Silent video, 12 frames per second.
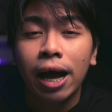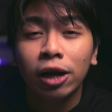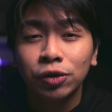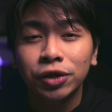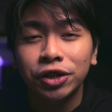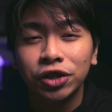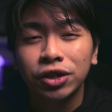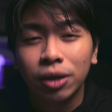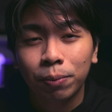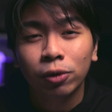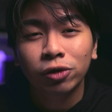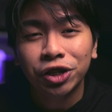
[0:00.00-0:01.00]
actually just
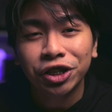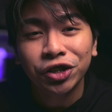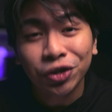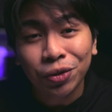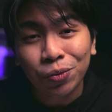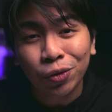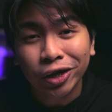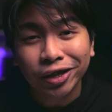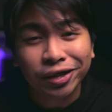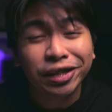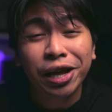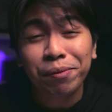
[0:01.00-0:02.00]
approaching
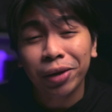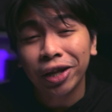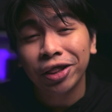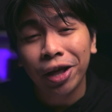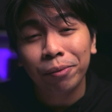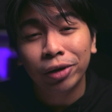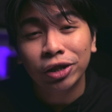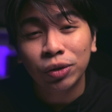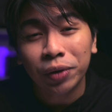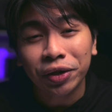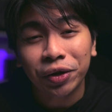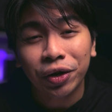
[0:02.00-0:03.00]
someone, DMing them on
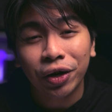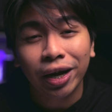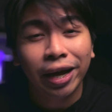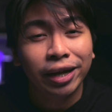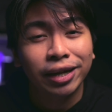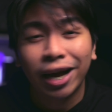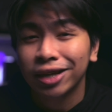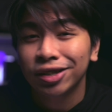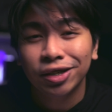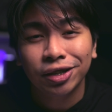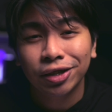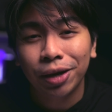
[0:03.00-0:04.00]
Twitter, and
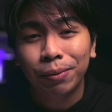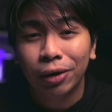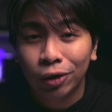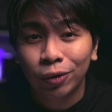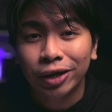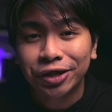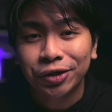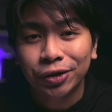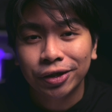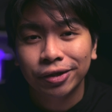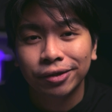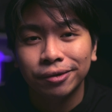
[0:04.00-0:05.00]
asking them a
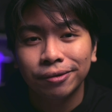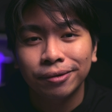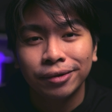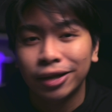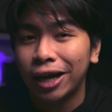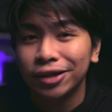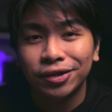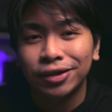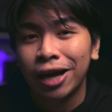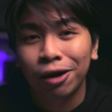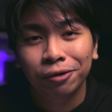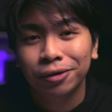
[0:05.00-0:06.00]
question. That's
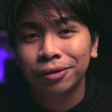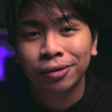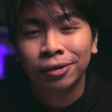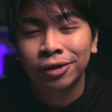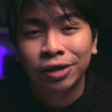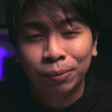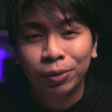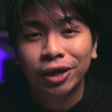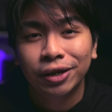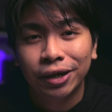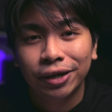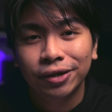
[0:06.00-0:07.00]
how simple
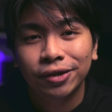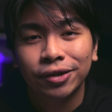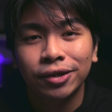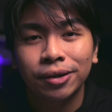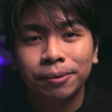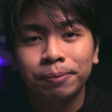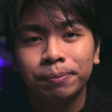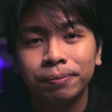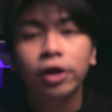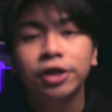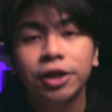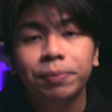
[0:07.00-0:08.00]
it is.
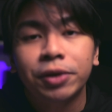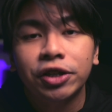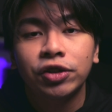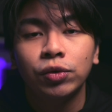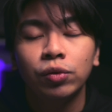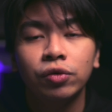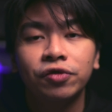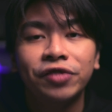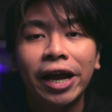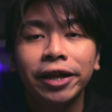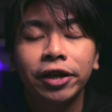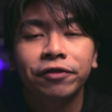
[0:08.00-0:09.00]
Third tip is to
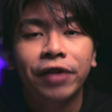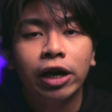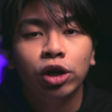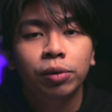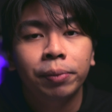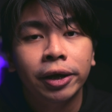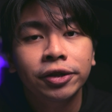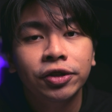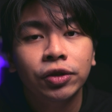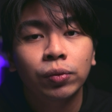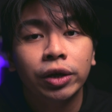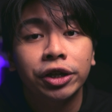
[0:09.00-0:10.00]
find
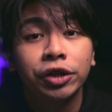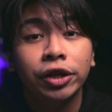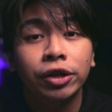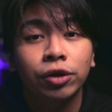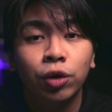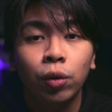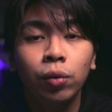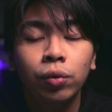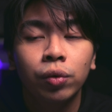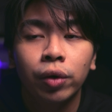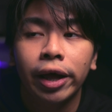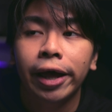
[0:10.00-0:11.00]
environments where you can grow
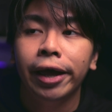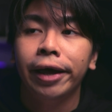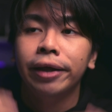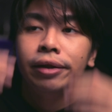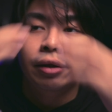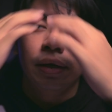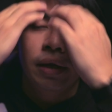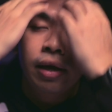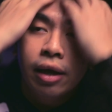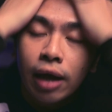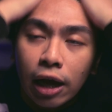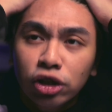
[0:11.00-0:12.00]
and
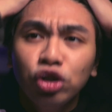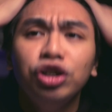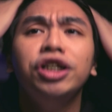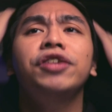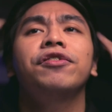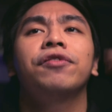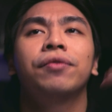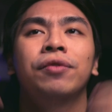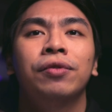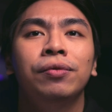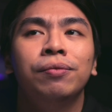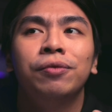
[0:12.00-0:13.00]
actually
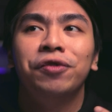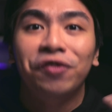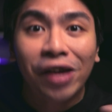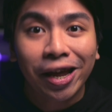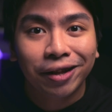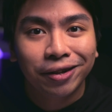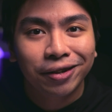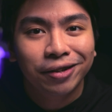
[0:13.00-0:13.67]
fail.